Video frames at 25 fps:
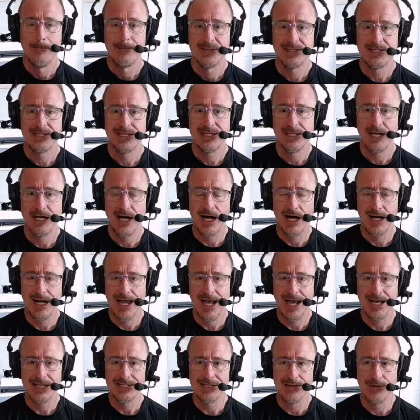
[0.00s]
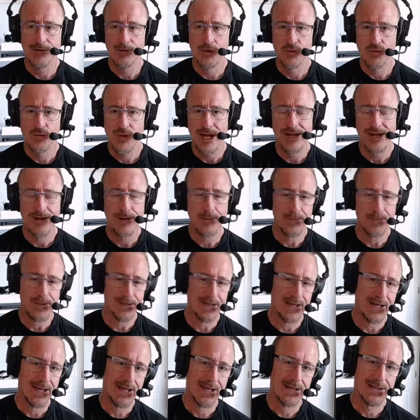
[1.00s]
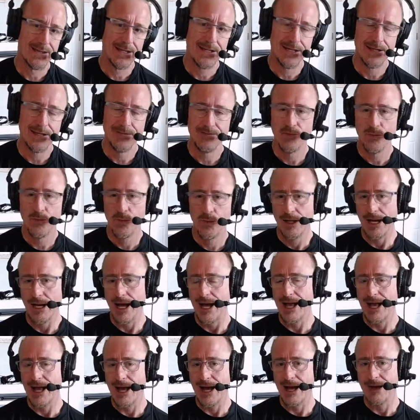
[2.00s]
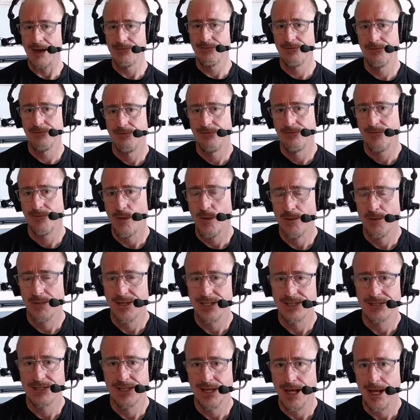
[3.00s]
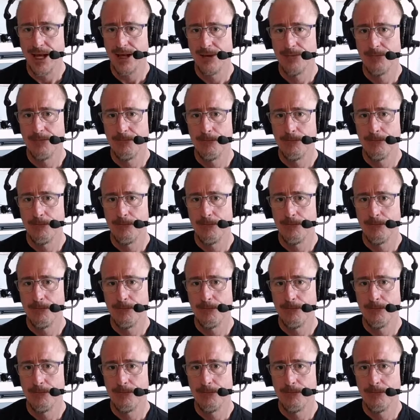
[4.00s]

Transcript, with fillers: See, God has a greater plan than even what I have for me today.